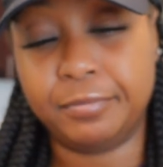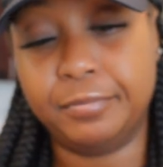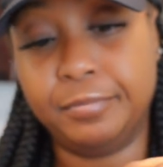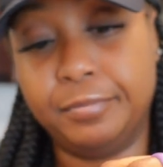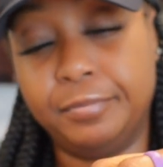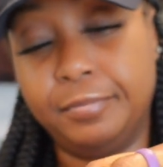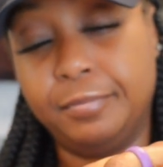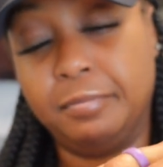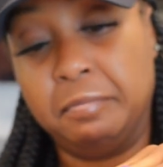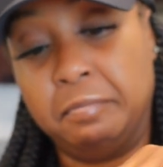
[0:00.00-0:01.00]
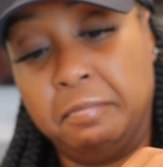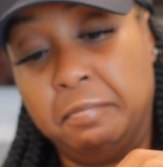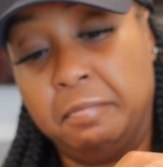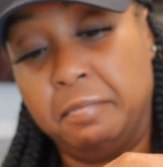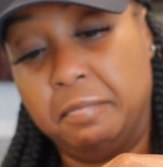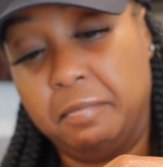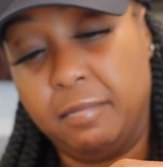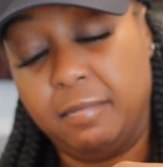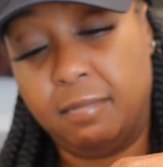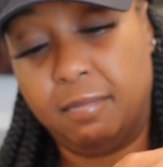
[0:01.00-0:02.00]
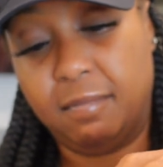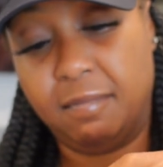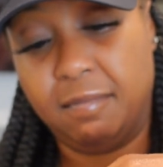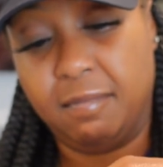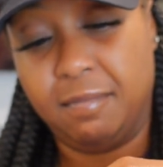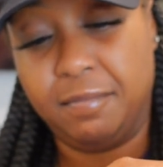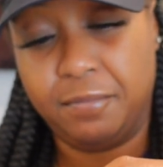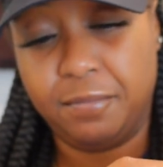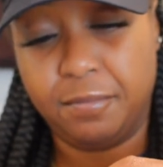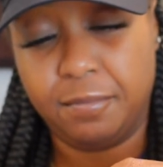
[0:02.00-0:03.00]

Nothing is said.